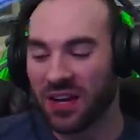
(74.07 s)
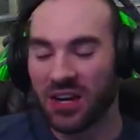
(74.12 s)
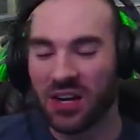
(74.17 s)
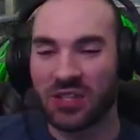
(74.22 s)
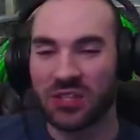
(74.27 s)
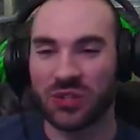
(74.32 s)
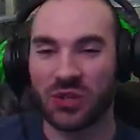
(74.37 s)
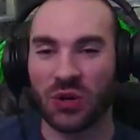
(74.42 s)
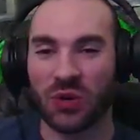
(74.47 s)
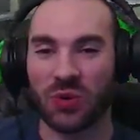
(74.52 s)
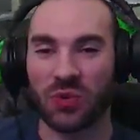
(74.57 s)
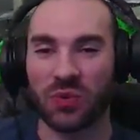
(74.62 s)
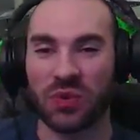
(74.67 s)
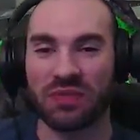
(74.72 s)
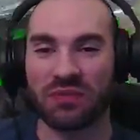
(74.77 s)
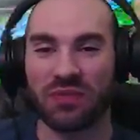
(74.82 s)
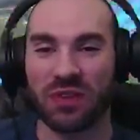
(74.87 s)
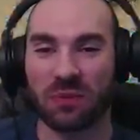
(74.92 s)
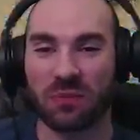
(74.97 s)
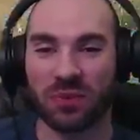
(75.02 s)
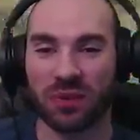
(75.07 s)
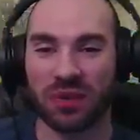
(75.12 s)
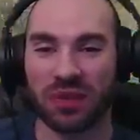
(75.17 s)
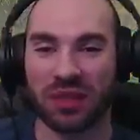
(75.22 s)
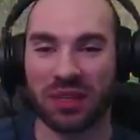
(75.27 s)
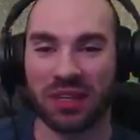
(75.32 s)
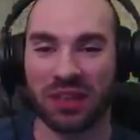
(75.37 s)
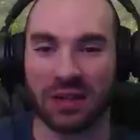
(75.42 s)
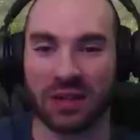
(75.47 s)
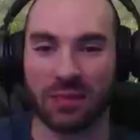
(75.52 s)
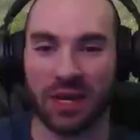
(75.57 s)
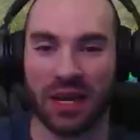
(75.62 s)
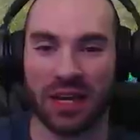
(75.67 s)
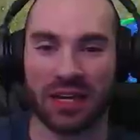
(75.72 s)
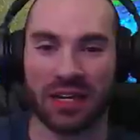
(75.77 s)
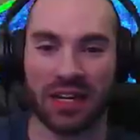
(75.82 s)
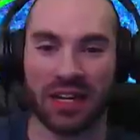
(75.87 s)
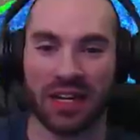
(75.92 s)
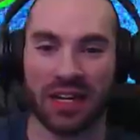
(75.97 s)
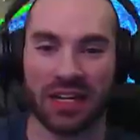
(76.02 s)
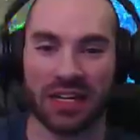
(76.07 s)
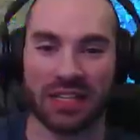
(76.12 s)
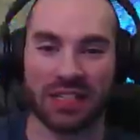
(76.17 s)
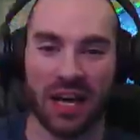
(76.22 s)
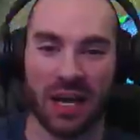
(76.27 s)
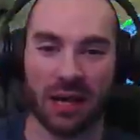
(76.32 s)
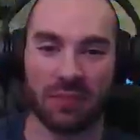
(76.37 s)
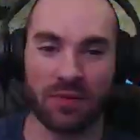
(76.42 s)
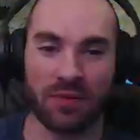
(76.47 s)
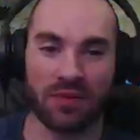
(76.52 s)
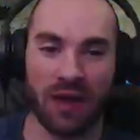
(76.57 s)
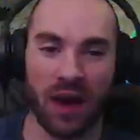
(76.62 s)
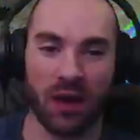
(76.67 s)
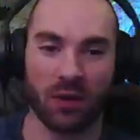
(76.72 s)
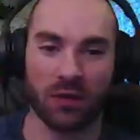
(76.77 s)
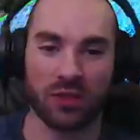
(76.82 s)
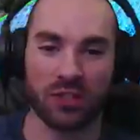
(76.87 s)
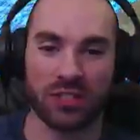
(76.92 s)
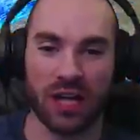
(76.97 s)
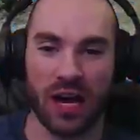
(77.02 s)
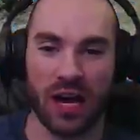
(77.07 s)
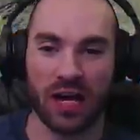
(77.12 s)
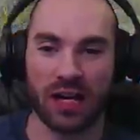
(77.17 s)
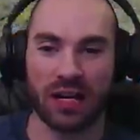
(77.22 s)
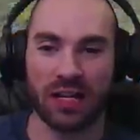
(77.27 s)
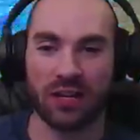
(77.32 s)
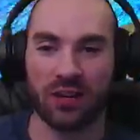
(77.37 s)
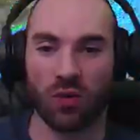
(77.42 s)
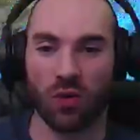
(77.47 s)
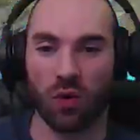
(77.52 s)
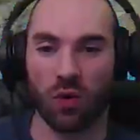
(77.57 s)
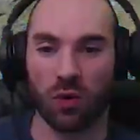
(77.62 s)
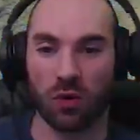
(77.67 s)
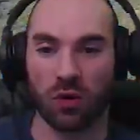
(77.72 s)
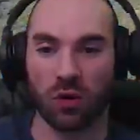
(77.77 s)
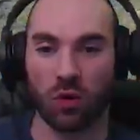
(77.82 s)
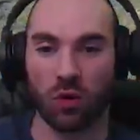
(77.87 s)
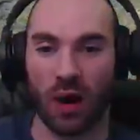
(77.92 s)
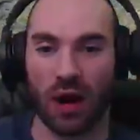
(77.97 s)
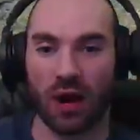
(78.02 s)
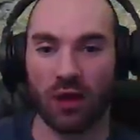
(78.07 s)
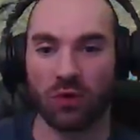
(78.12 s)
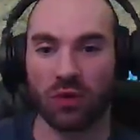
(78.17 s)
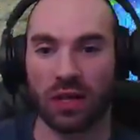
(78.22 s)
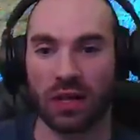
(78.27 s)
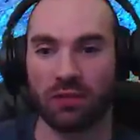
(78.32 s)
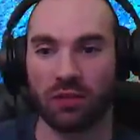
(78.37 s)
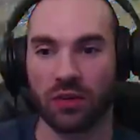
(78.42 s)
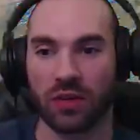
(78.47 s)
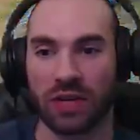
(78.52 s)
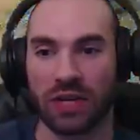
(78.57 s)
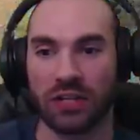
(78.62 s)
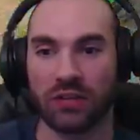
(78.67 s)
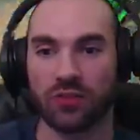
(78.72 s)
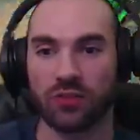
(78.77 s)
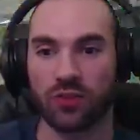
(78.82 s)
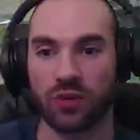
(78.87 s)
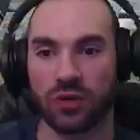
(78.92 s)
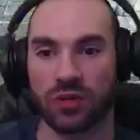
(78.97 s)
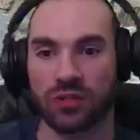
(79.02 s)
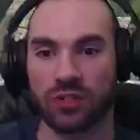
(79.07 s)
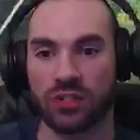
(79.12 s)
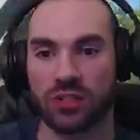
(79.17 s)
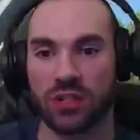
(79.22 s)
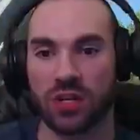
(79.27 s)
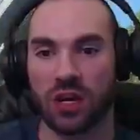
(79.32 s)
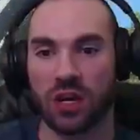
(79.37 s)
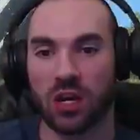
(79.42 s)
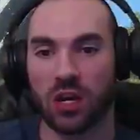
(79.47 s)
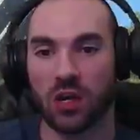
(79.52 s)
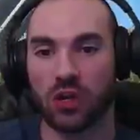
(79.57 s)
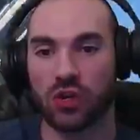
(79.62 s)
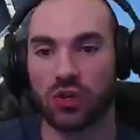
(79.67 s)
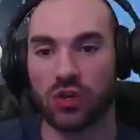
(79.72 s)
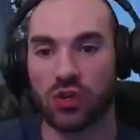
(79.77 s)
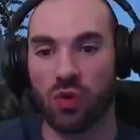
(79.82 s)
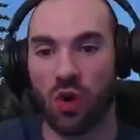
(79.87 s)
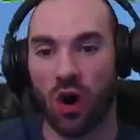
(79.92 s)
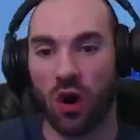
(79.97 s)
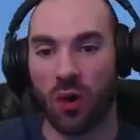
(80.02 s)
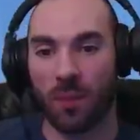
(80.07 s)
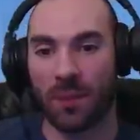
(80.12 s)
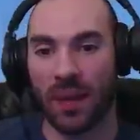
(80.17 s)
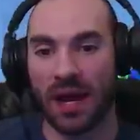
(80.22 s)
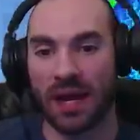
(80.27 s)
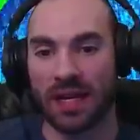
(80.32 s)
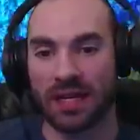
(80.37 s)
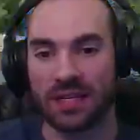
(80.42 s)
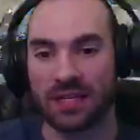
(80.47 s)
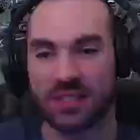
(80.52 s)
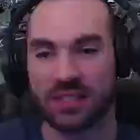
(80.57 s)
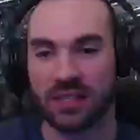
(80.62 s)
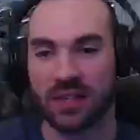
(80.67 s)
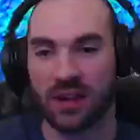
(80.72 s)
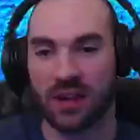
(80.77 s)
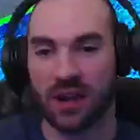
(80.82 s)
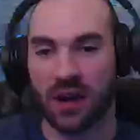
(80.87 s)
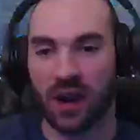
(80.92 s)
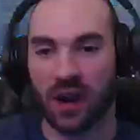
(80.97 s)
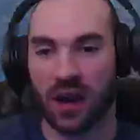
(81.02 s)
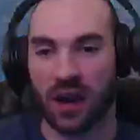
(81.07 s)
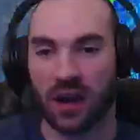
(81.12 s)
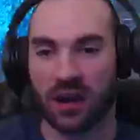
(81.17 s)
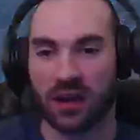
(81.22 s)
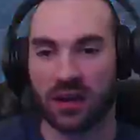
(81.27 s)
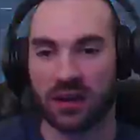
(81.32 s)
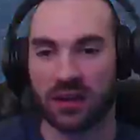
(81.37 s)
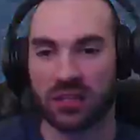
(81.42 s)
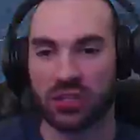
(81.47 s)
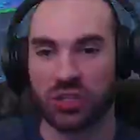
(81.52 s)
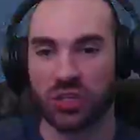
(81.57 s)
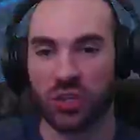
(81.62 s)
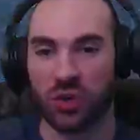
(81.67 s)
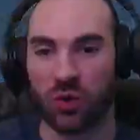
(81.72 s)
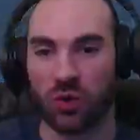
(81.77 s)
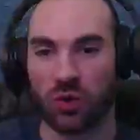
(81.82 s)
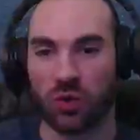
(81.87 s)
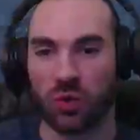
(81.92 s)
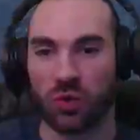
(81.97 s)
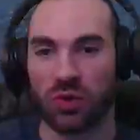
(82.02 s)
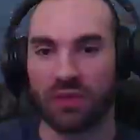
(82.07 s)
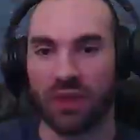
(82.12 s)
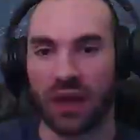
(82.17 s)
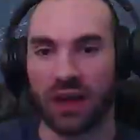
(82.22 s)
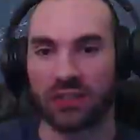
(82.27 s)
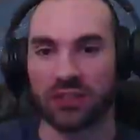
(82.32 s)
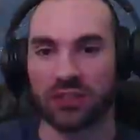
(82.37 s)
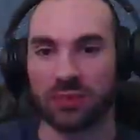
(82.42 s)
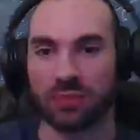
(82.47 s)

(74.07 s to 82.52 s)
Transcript: So we've completely eliminated any type of outside or ground level entrance to our base. Uh, so we've added some